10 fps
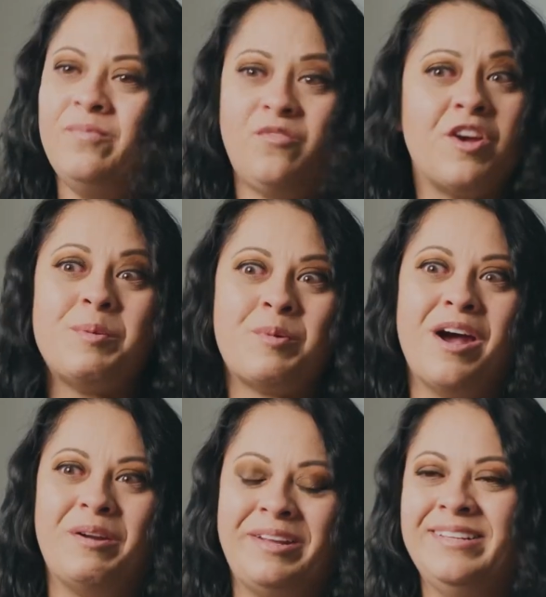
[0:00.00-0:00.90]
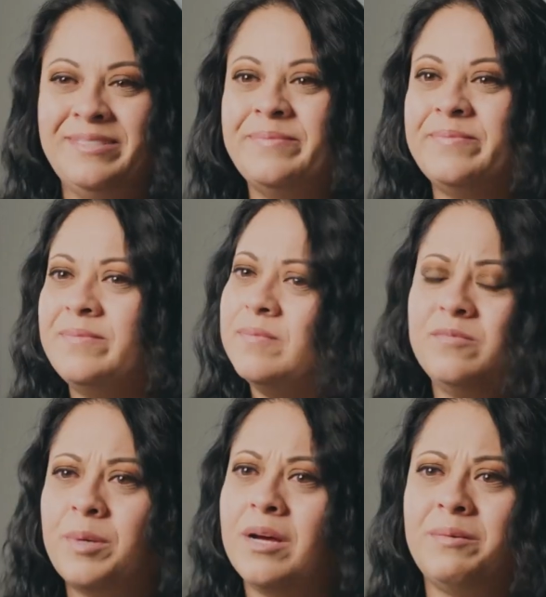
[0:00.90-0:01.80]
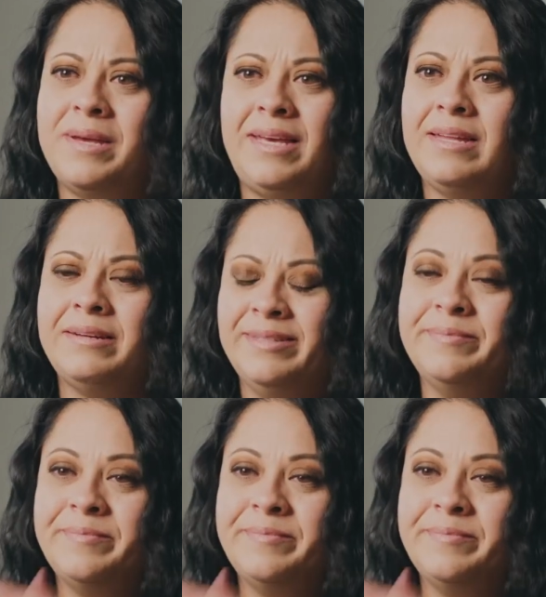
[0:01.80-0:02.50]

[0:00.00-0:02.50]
Very proud. Proud of my kid.